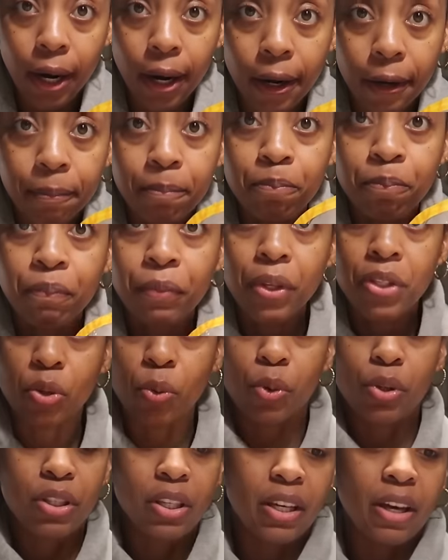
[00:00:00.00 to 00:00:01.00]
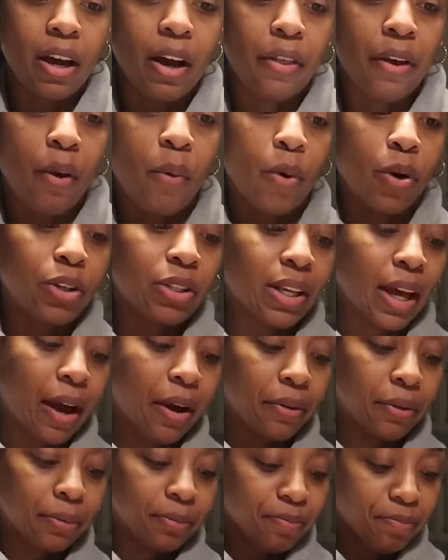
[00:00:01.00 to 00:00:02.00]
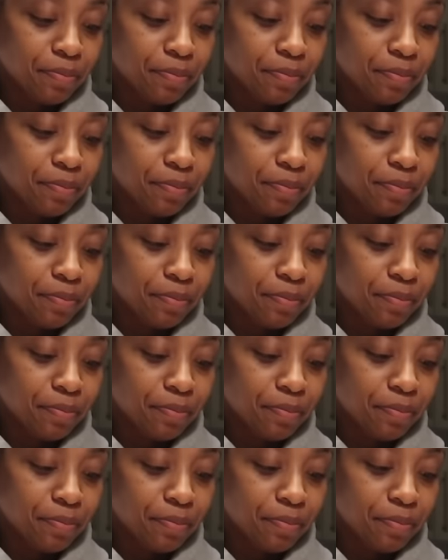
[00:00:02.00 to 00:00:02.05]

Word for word: her. So we'll see how that works out.